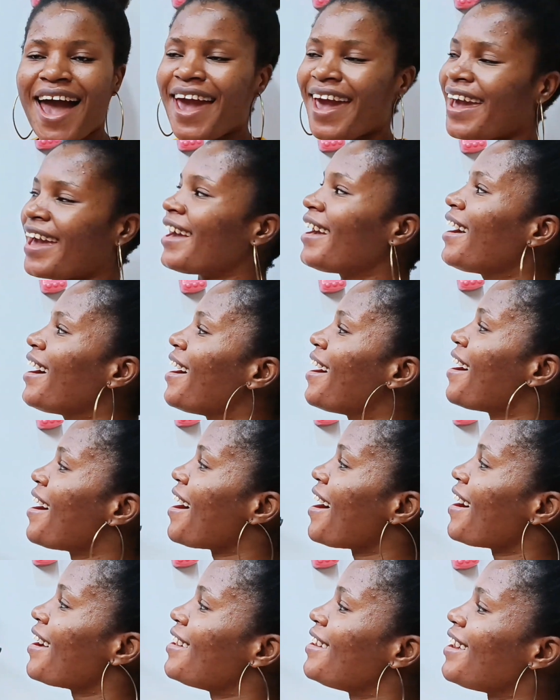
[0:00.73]
Hi,
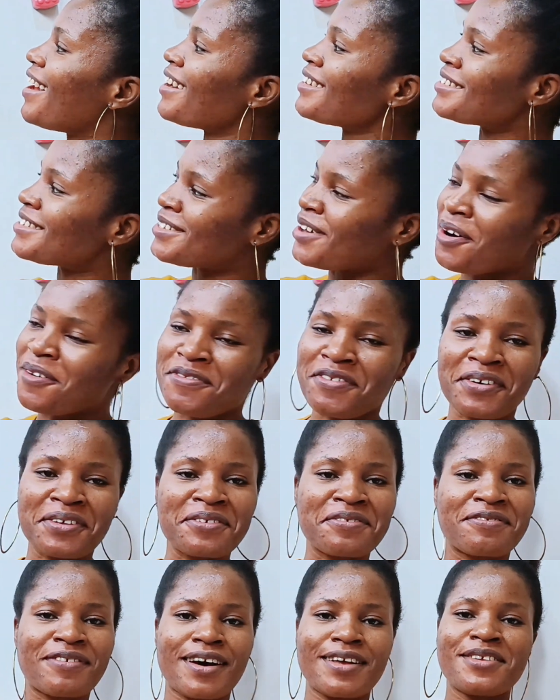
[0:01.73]
let's solve for
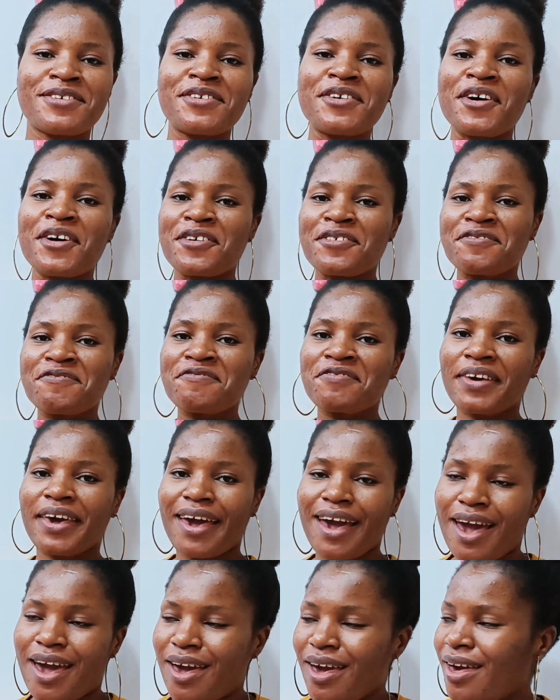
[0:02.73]
the value of
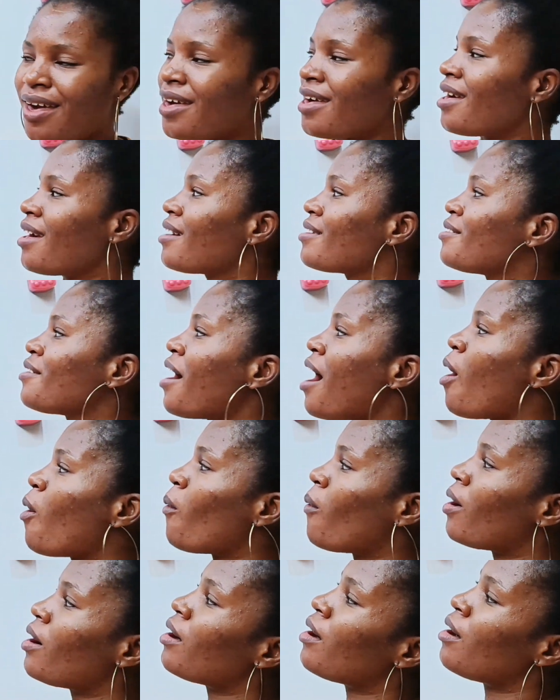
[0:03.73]
k. You
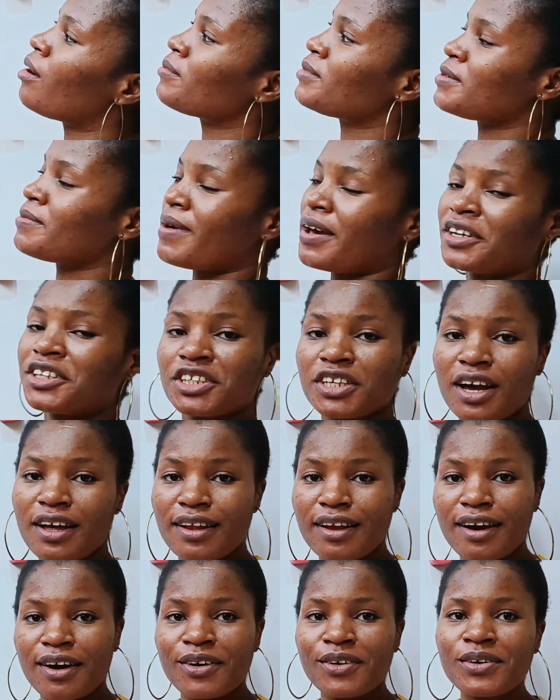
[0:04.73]
are welcome to my
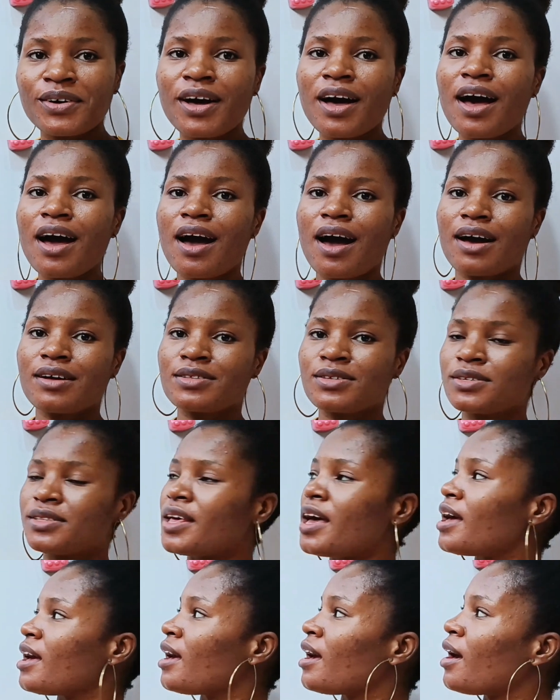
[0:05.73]
channel and
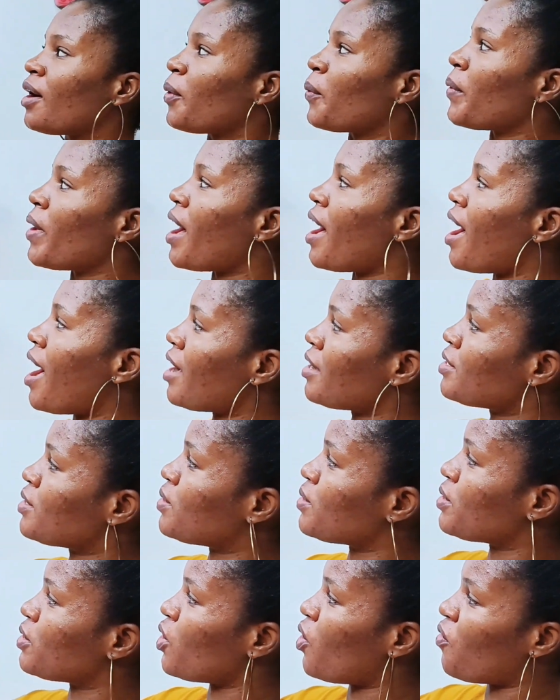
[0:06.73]
today we are
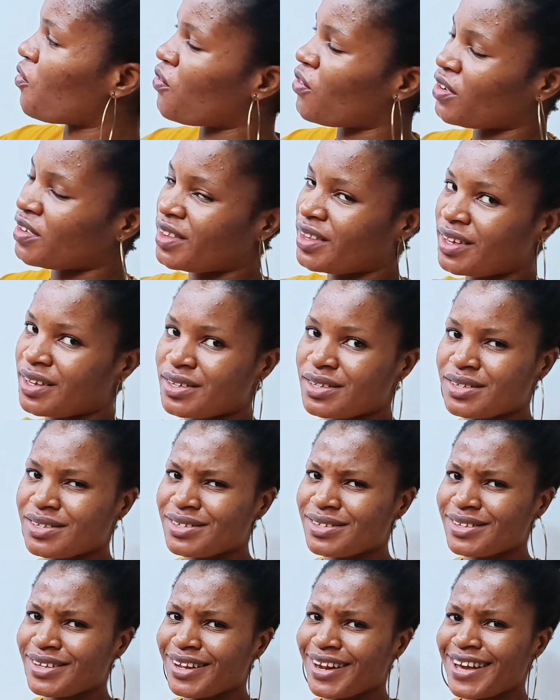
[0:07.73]
asked to solve for this.
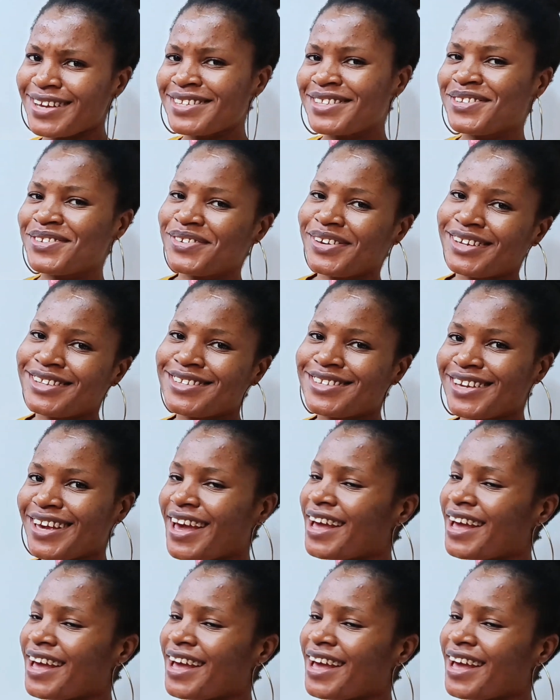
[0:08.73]
Let's do it